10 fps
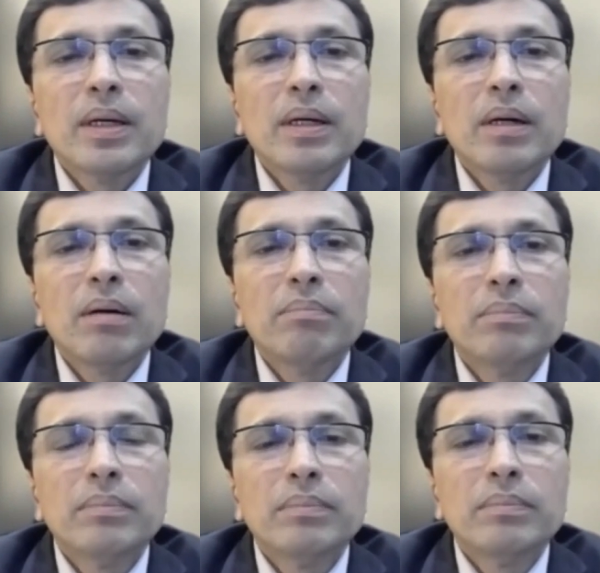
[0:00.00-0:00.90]
while
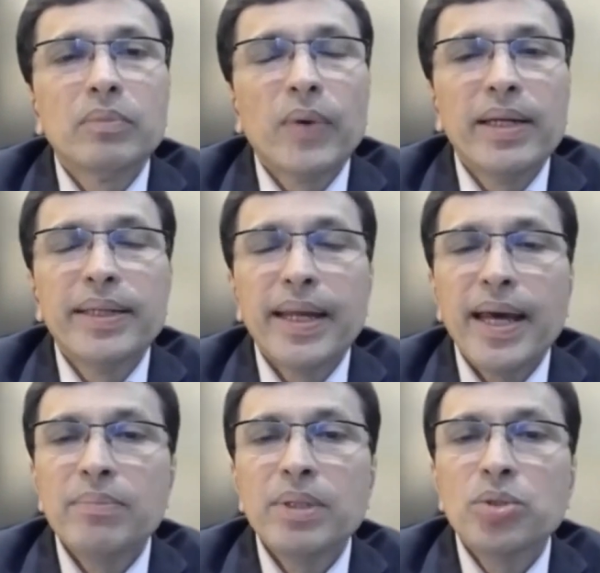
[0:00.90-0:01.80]
there
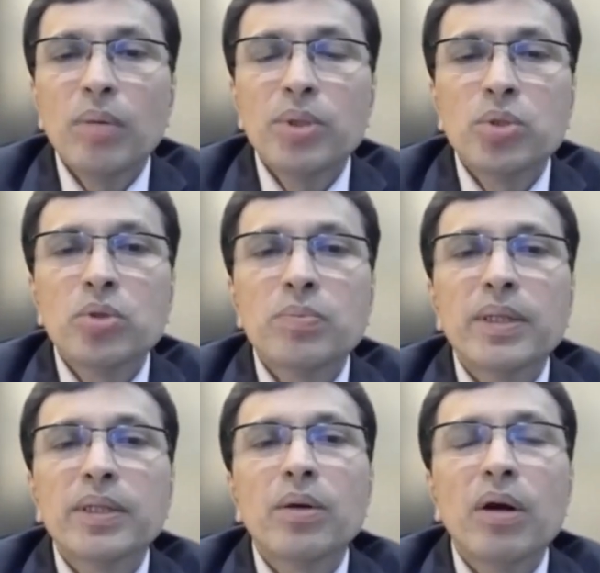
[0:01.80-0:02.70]
has been job issues,
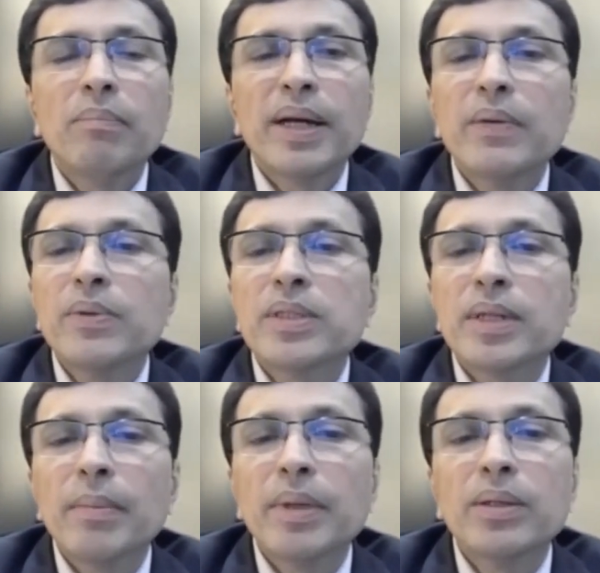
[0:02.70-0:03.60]
but there's a lot of money which is
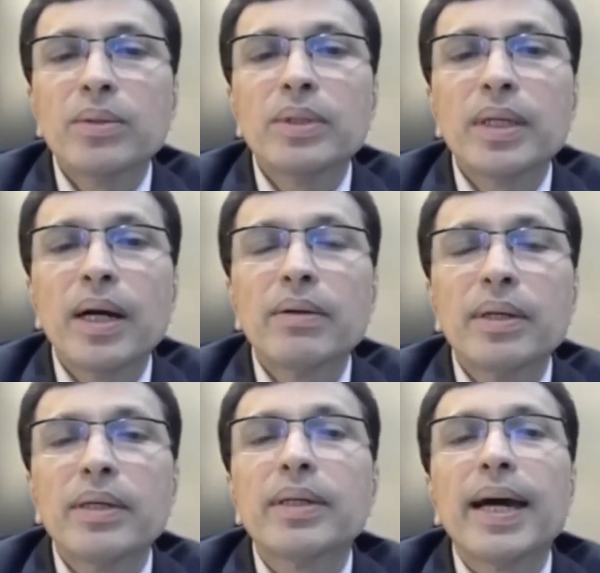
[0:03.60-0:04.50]
coming into the
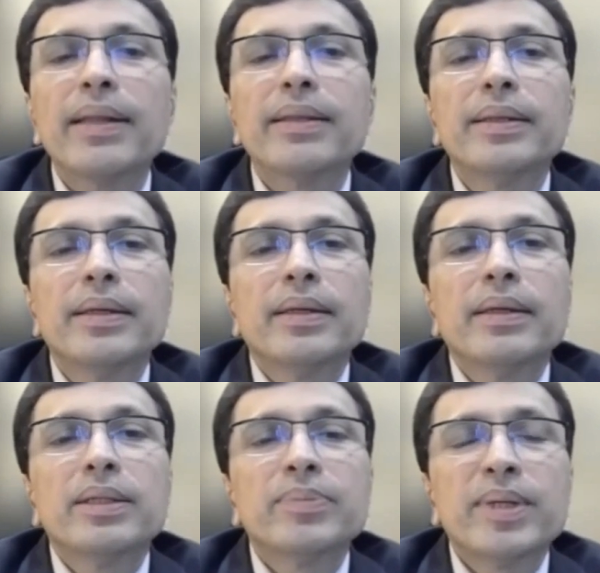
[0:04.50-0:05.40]
country, and
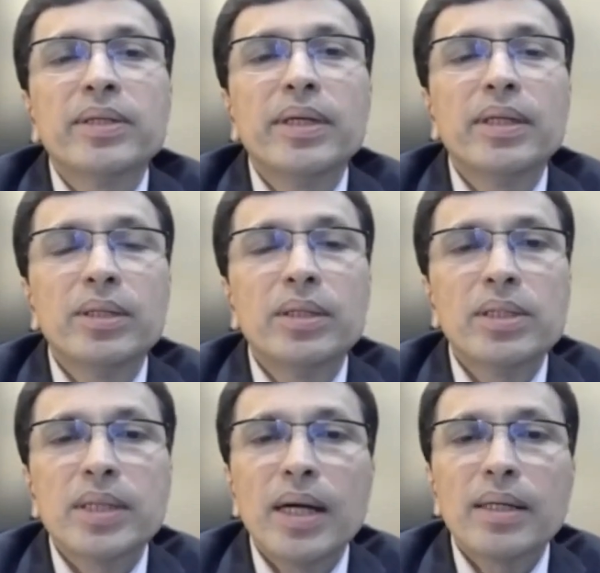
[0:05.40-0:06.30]
especially in the
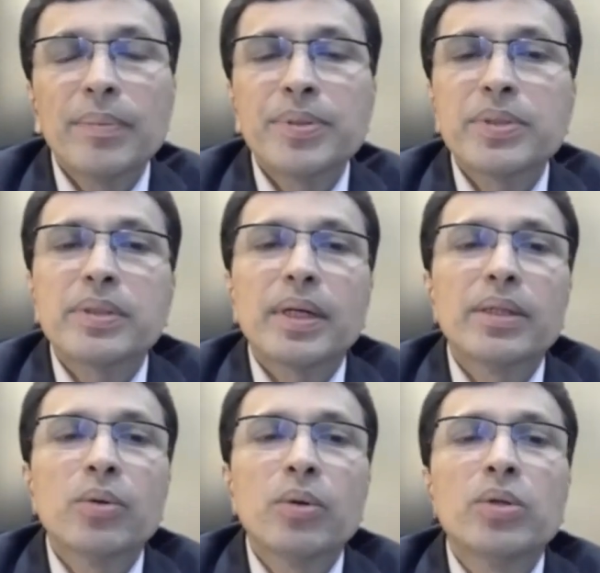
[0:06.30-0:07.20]
startups
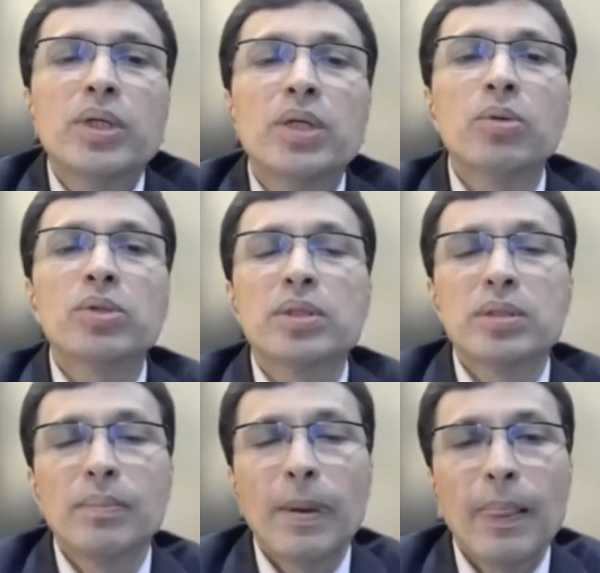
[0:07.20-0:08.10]
and the whole
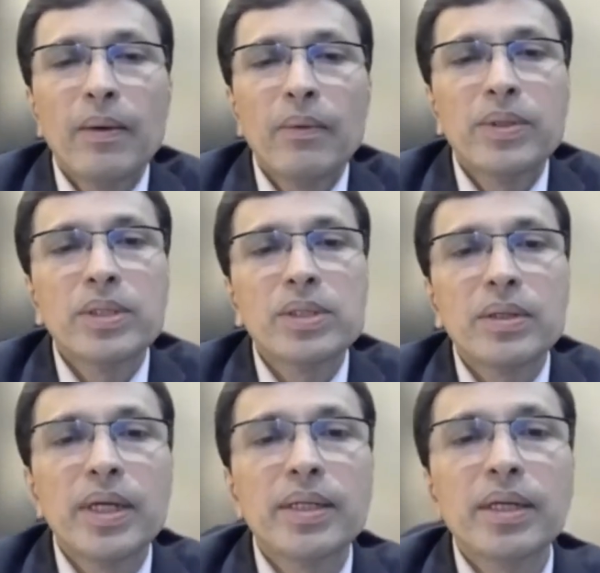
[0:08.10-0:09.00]
ecosystem, which is
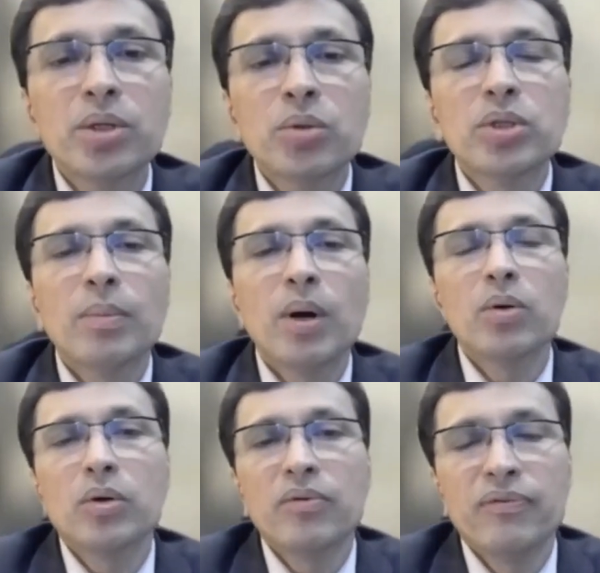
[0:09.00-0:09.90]
creating a huge
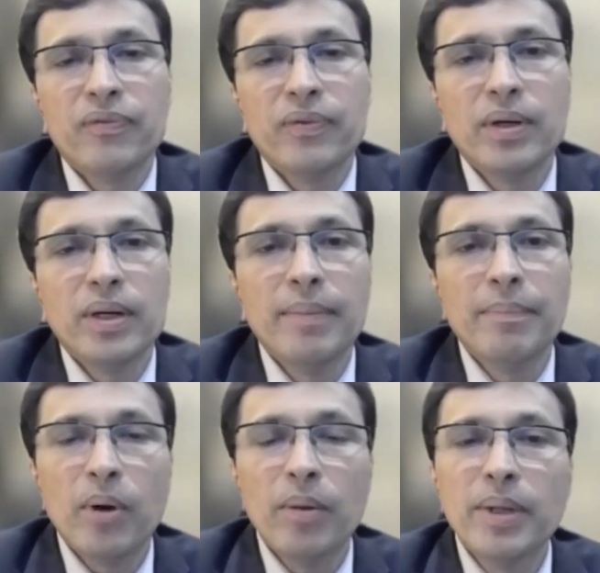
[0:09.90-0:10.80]
amount of
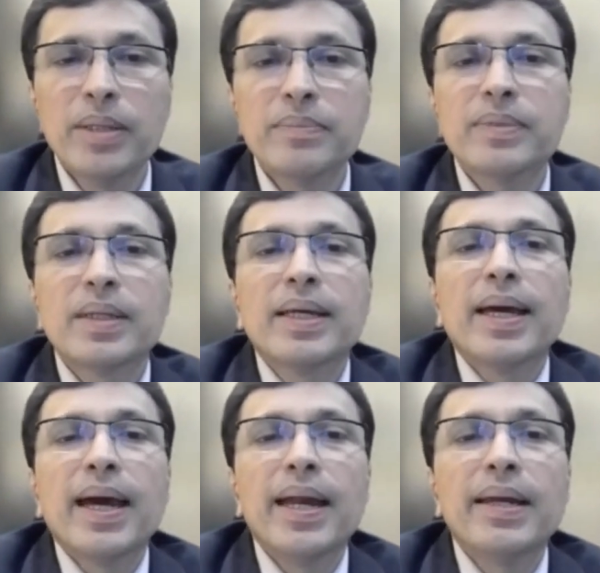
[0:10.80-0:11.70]
employment
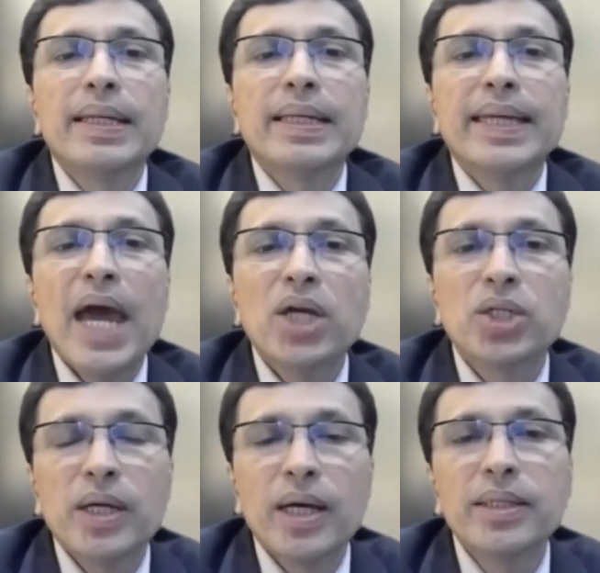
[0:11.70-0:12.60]
and
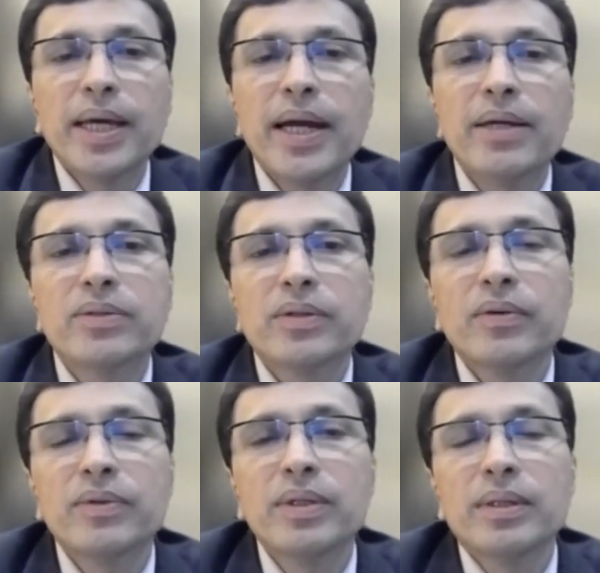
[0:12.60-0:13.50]
cash at the hands
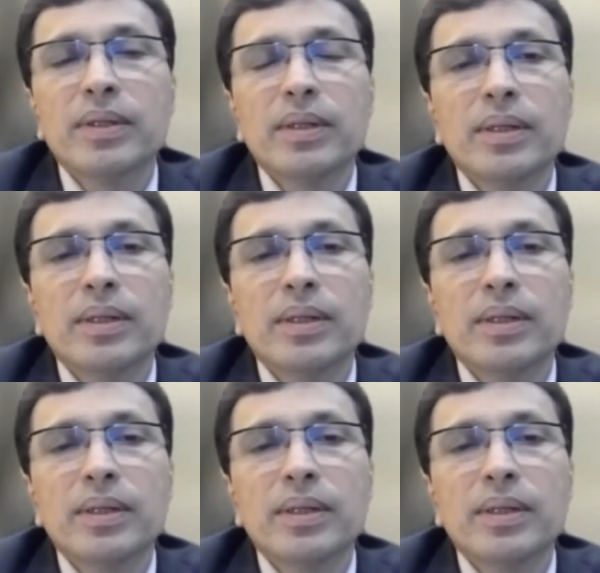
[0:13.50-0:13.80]
of the